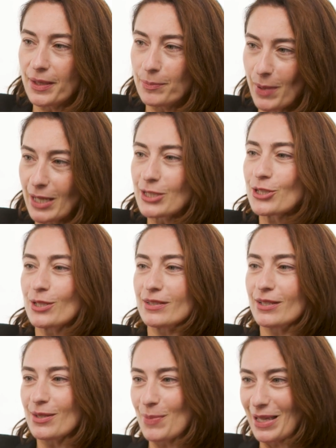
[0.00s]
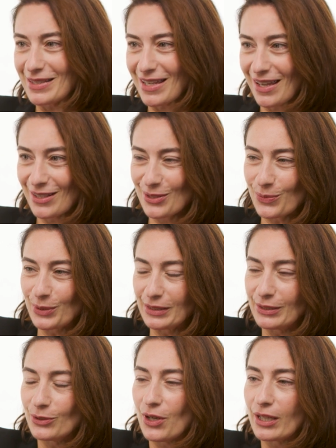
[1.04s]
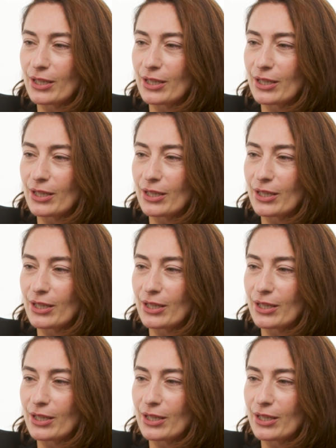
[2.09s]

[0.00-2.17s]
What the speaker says: bench to the bedside is really long.